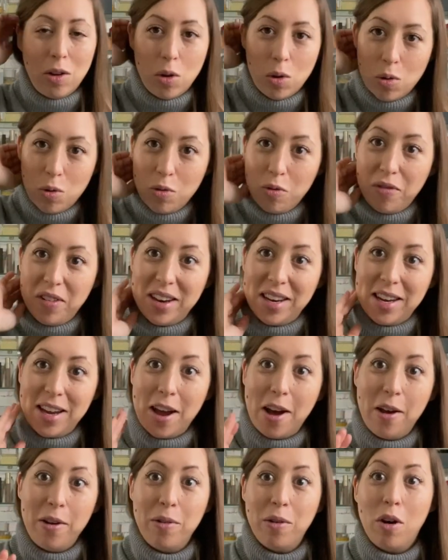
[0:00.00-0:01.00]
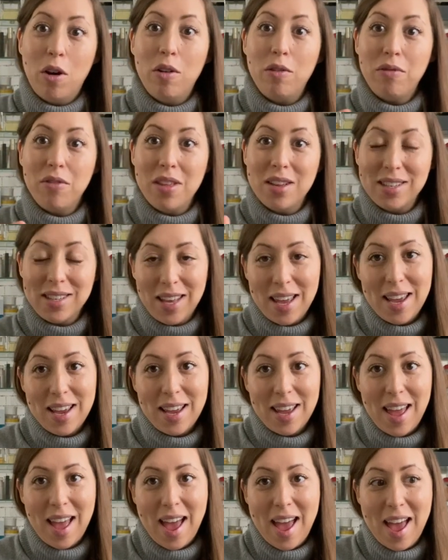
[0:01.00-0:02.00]
haul video of the
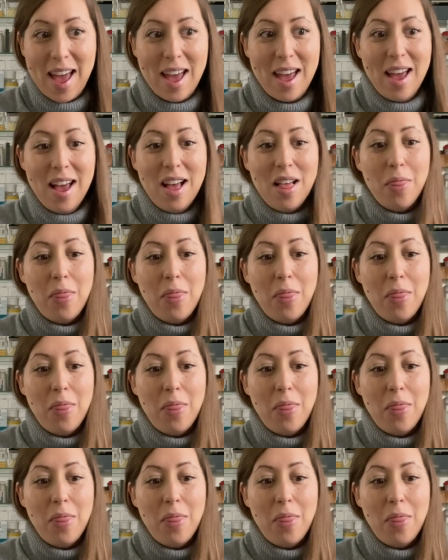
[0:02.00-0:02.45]
skincare